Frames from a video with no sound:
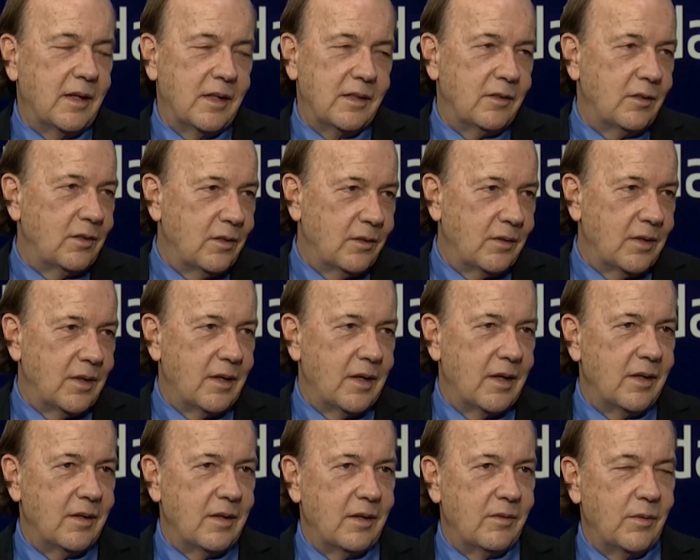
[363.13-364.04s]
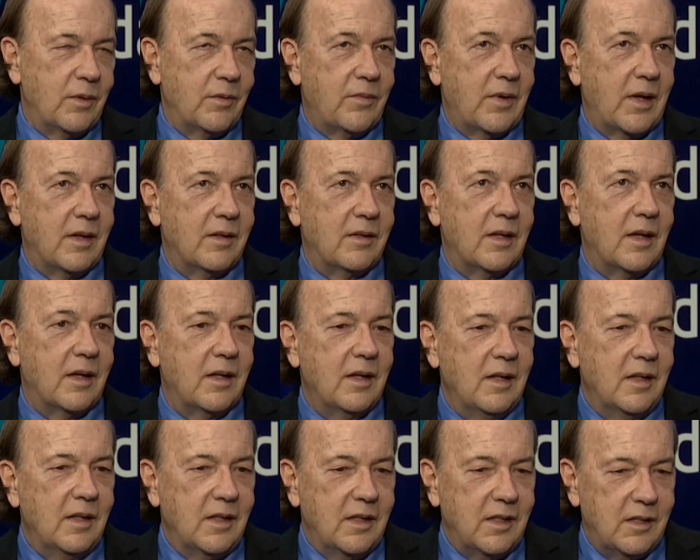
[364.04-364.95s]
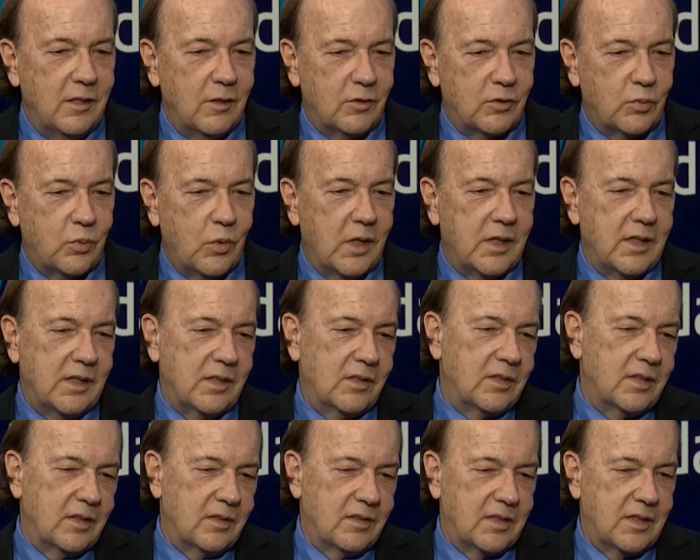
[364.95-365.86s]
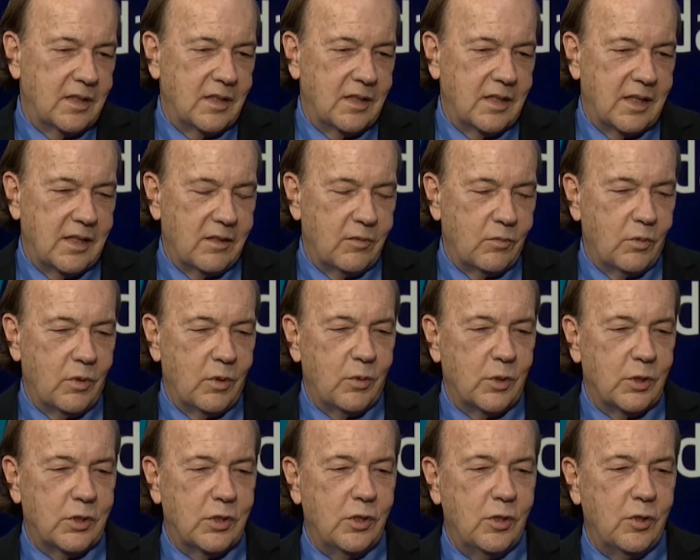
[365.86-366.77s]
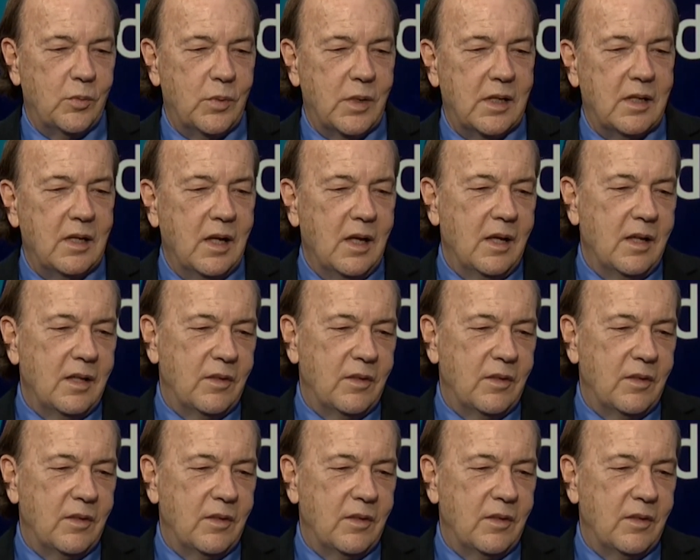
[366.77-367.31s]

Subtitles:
I don't know, we've had, 20 since the end of World War II, but